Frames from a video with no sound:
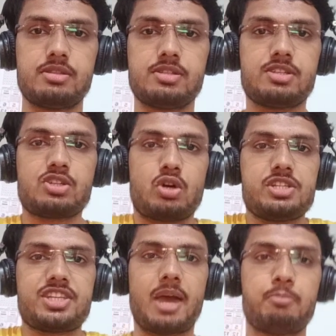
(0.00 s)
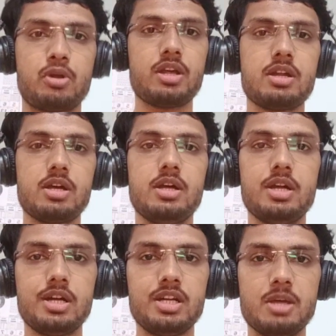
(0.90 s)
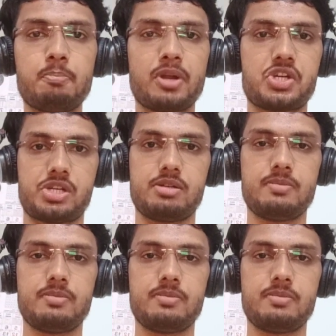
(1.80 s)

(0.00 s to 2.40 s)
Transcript: This is called scapular depression.